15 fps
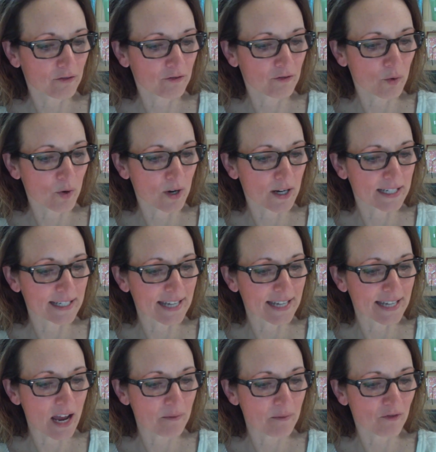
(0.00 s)
for
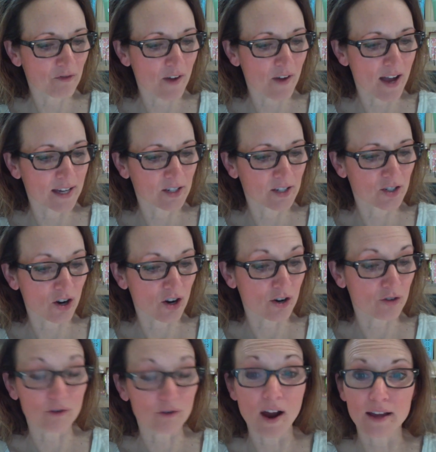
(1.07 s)
damn fine dark
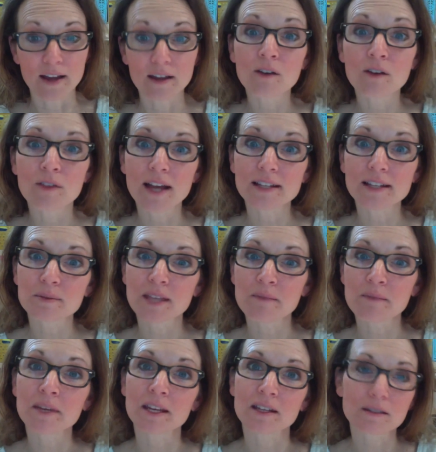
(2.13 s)
rye. Oh, that's what that
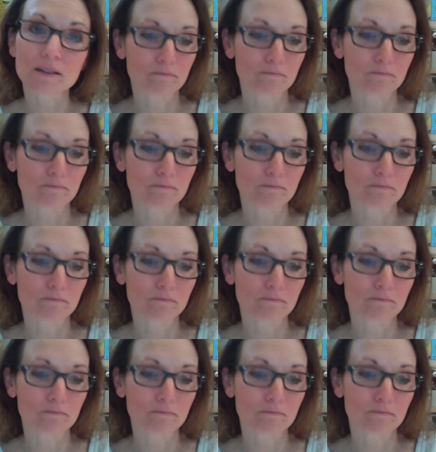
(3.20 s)
means.